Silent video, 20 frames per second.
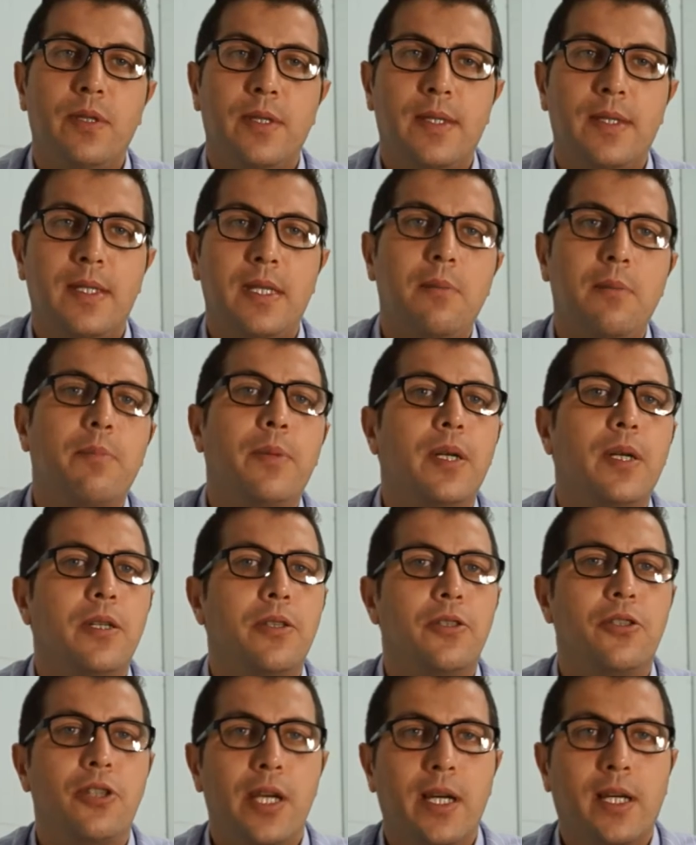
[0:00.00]
simple
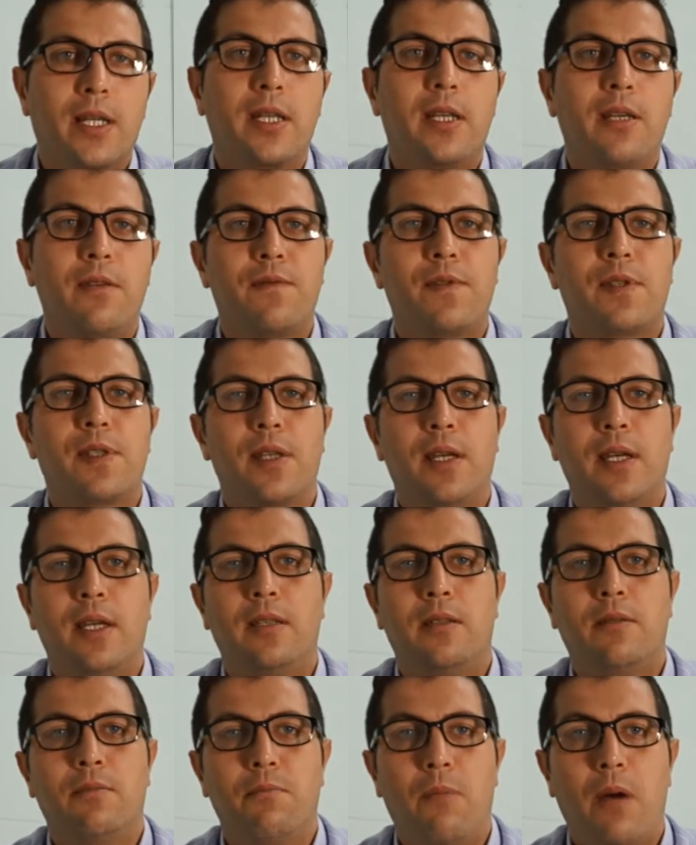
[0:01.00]
adjectives
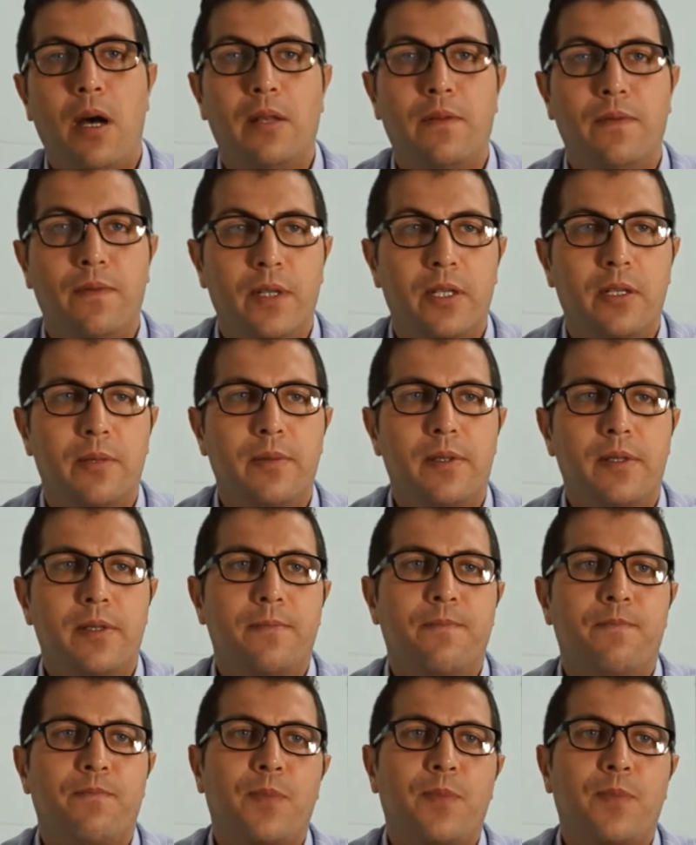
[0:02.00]
and adverbs.